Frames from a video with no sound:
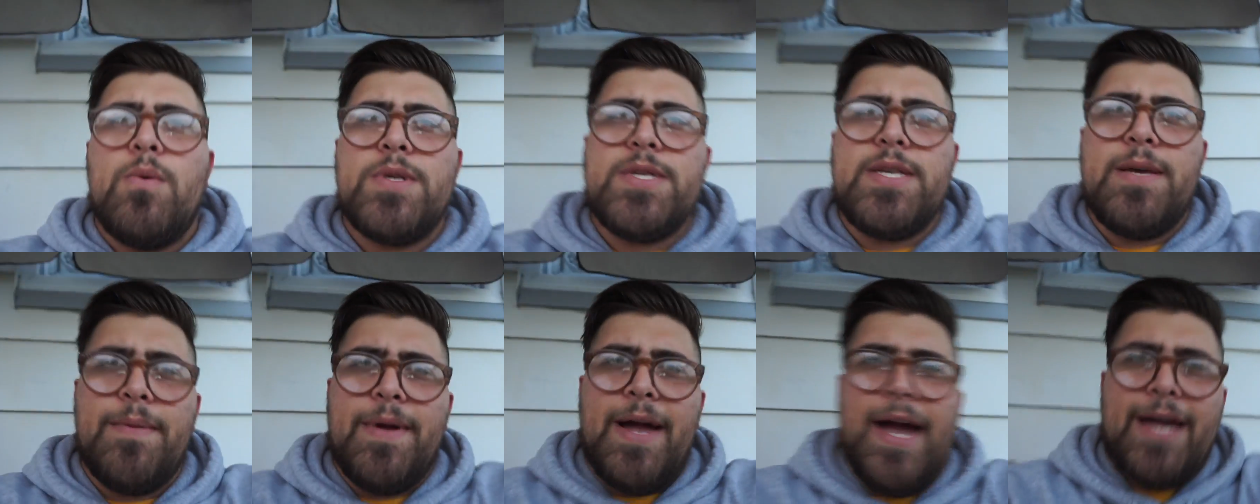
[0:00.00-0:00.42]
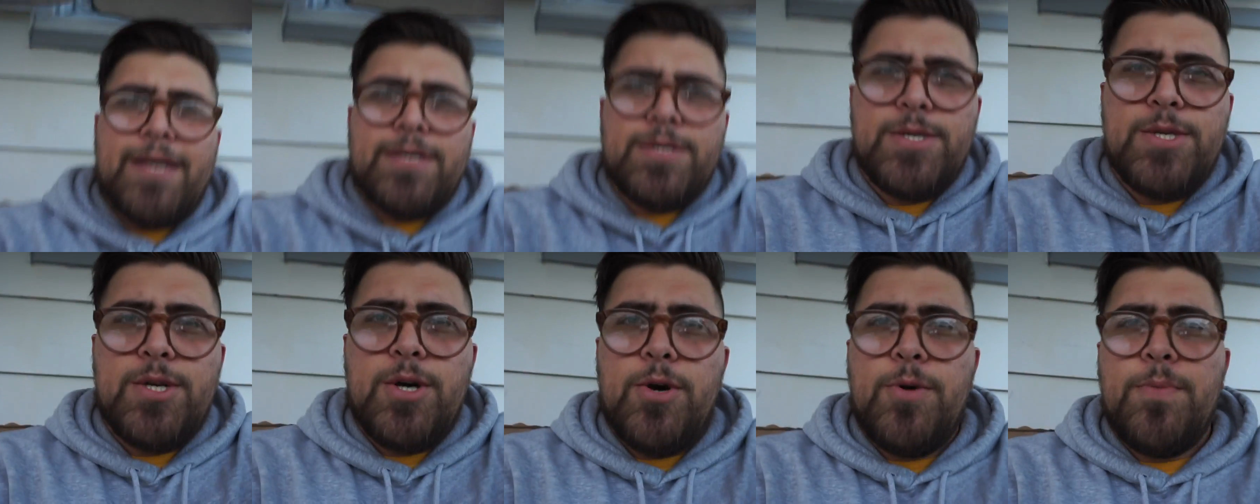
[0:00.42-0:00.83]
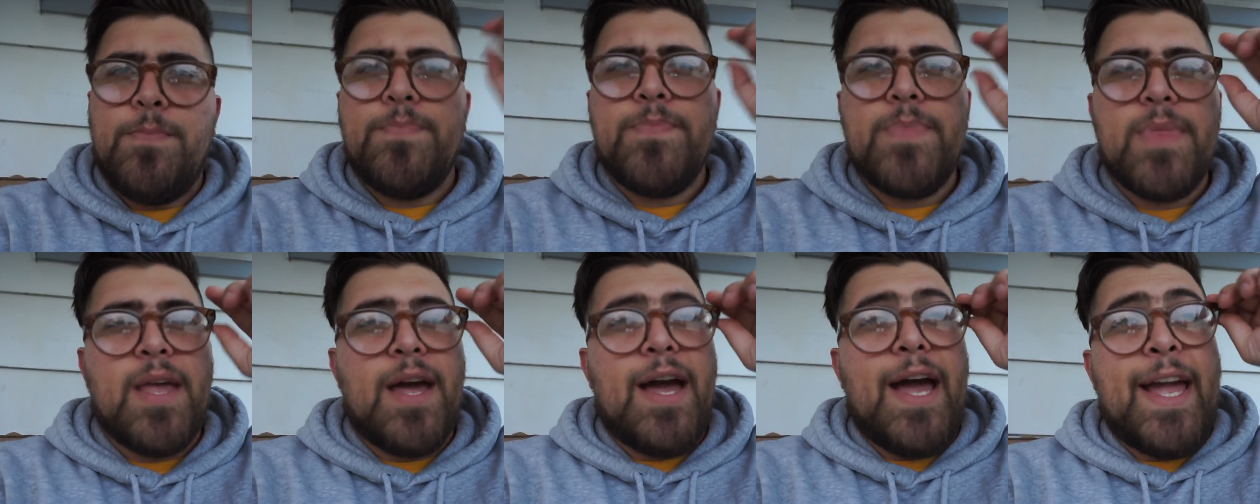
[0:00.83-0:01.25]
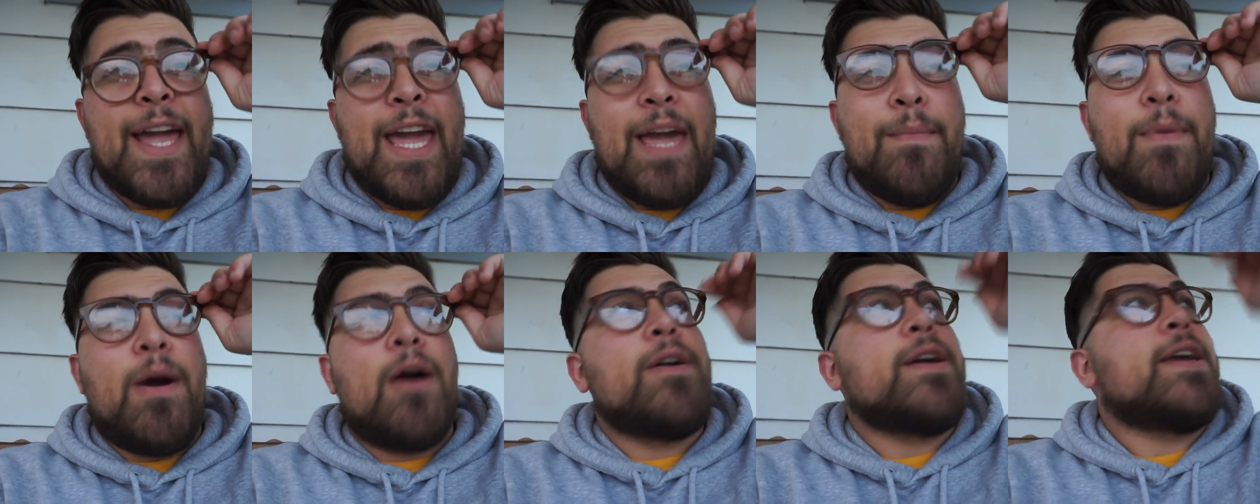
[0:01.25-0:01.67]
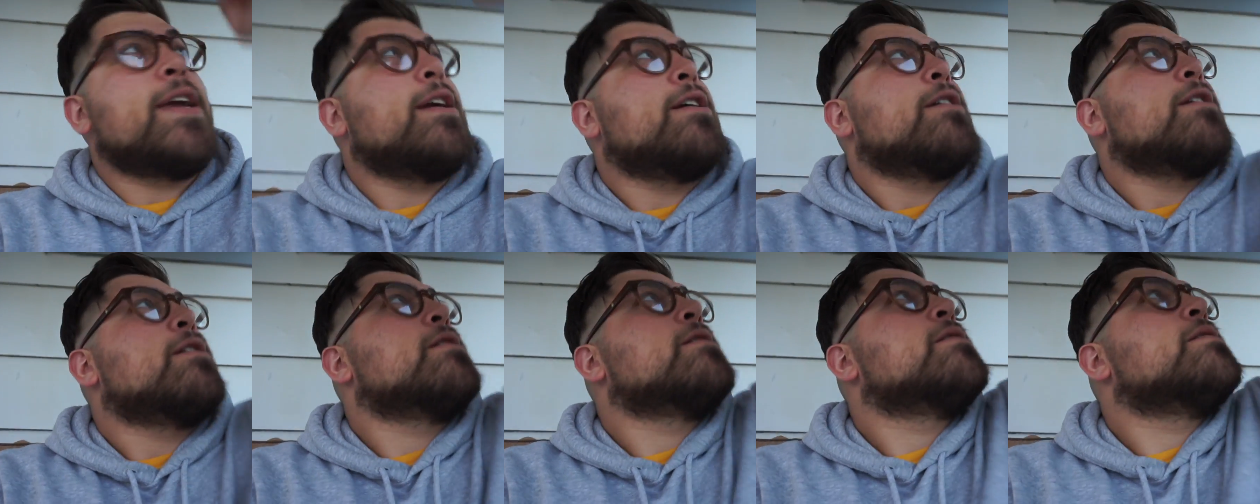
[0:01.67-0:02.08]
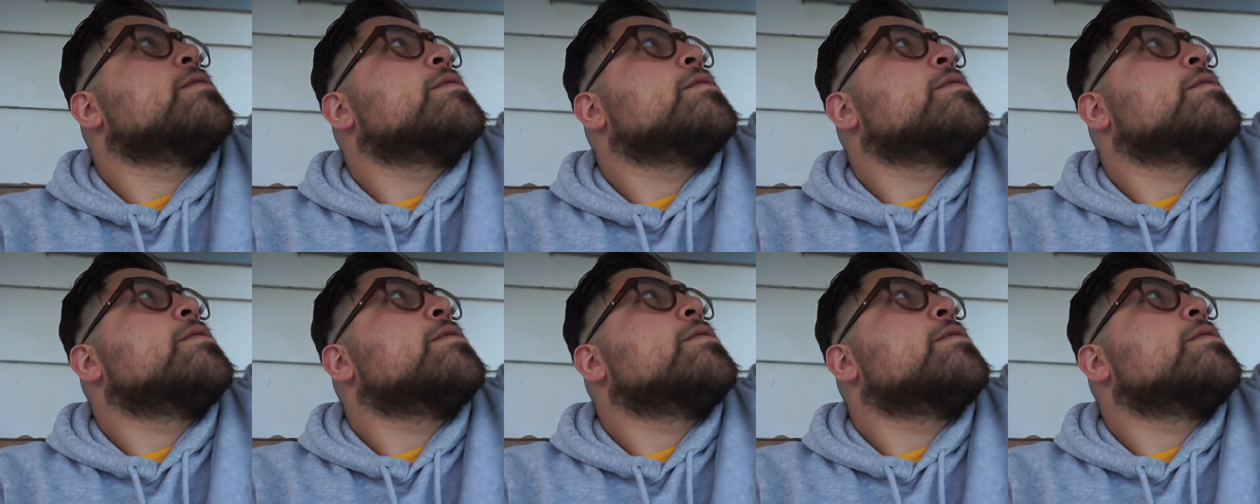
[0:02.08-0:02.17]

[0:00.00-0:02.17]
up guys, so I came out here